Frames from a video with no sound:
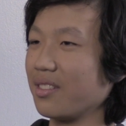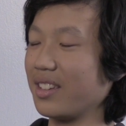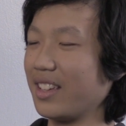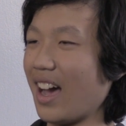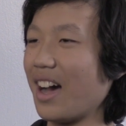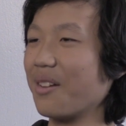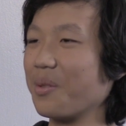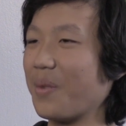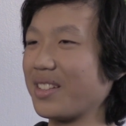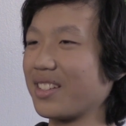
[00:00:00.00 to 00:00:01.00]
Yeah,
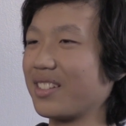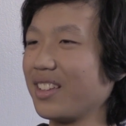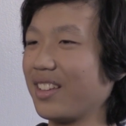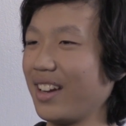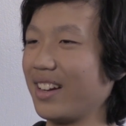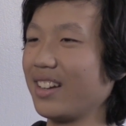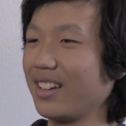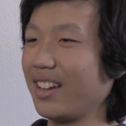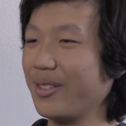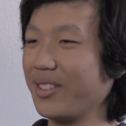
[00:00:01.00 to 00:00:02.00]
we basically like
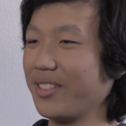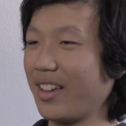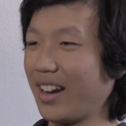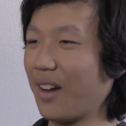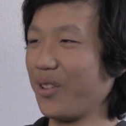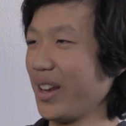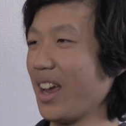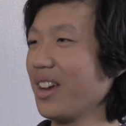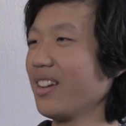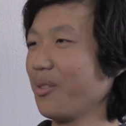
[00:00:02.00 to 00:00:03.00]
was, like every
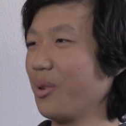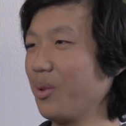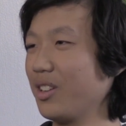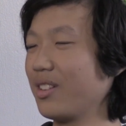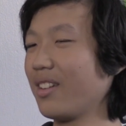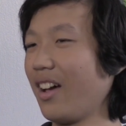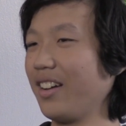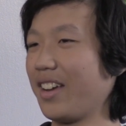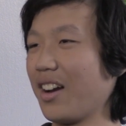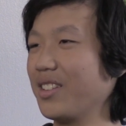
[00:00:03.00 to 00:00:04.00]
day we would
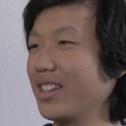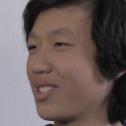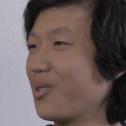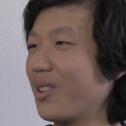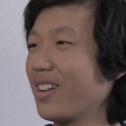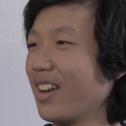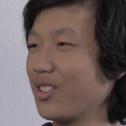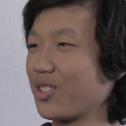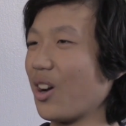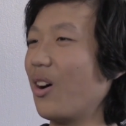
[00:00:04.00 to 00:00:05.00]
like get on Discord
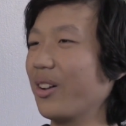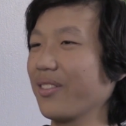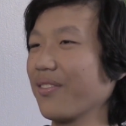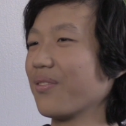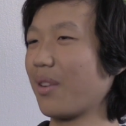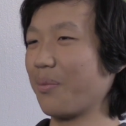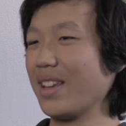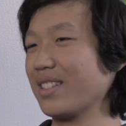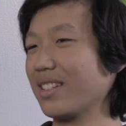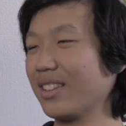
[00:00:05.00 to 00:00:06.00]
and just call for
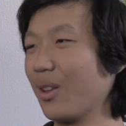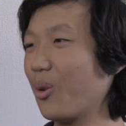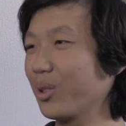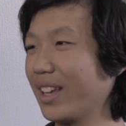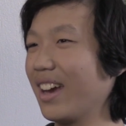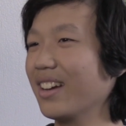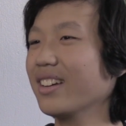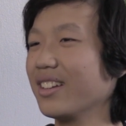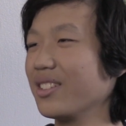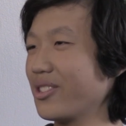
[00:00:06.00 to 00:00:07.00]
basically the whole day,
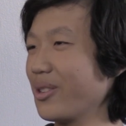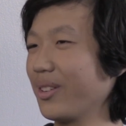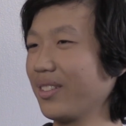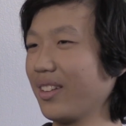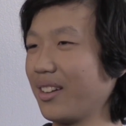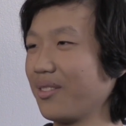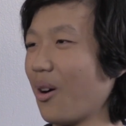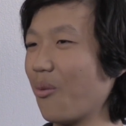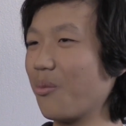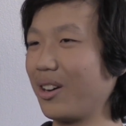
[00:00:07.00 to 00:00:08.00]
just doing like
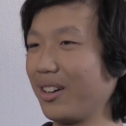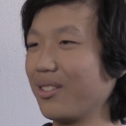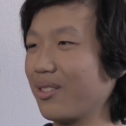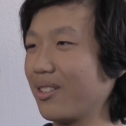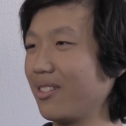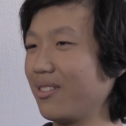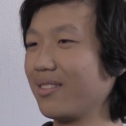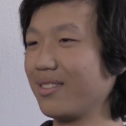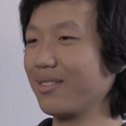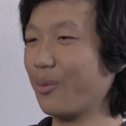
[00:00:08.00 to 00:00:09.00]
homework or
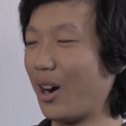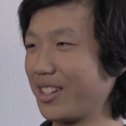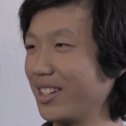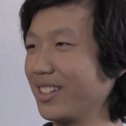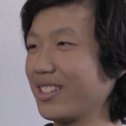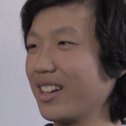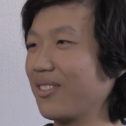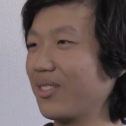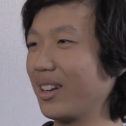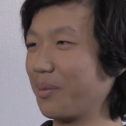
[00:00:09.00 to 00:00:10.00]
watching
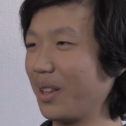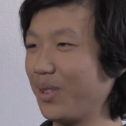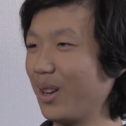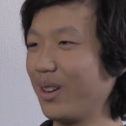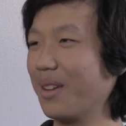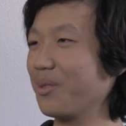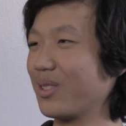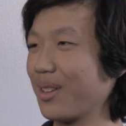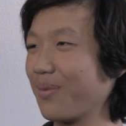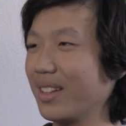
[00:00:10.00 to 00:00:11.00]
stuff or like playing video games
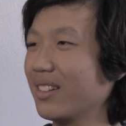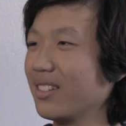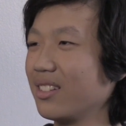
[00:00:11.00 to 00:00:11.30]
or something.